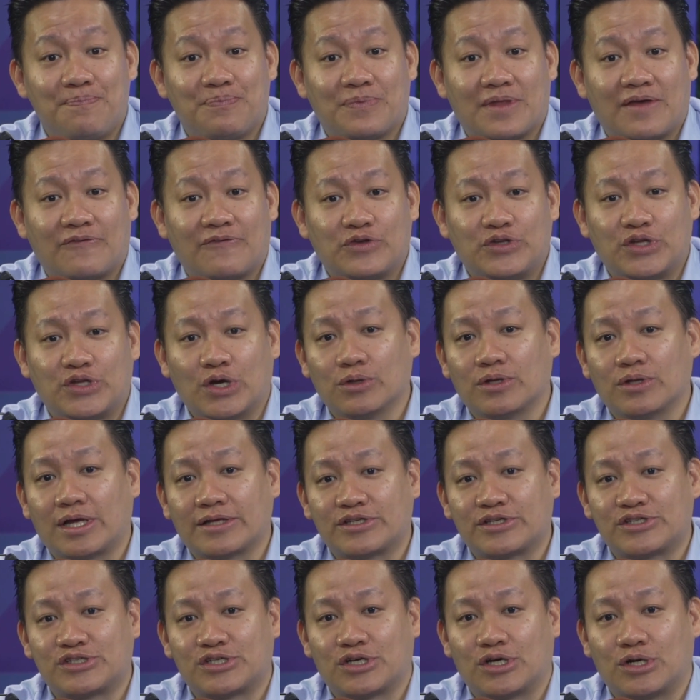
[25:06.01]
If you don't like the
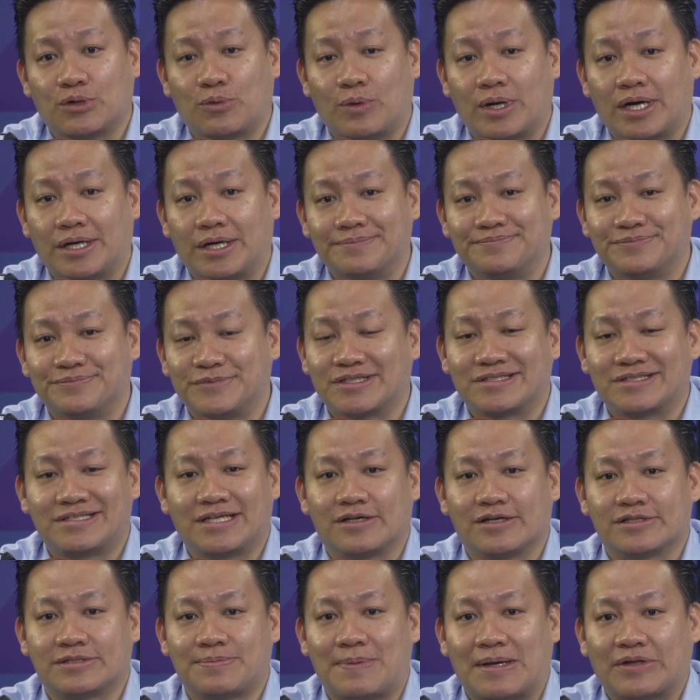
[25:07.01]
show, well, you can tell
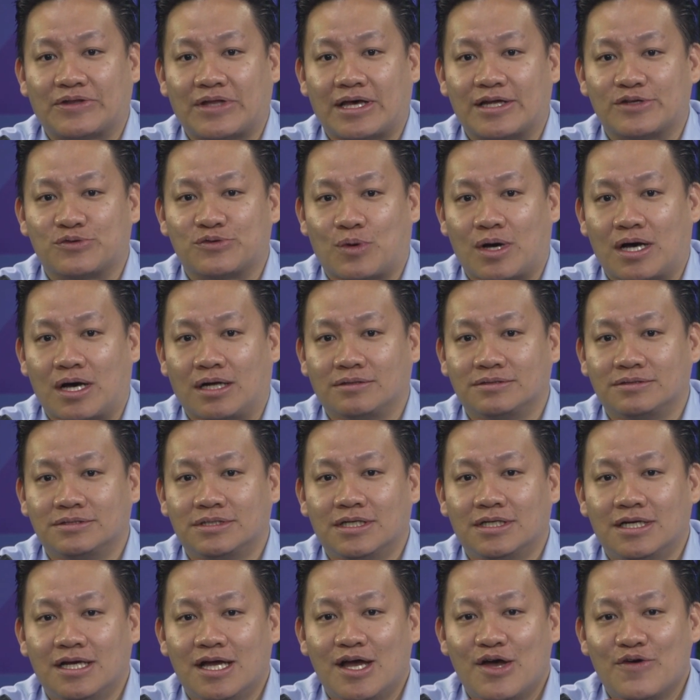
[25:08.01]
us about that as well.
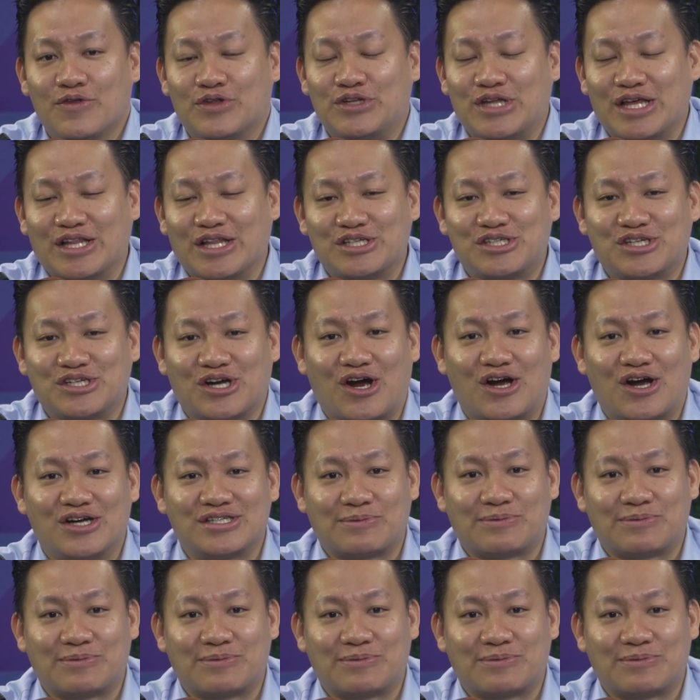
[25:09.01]
The Daily Charge, I'm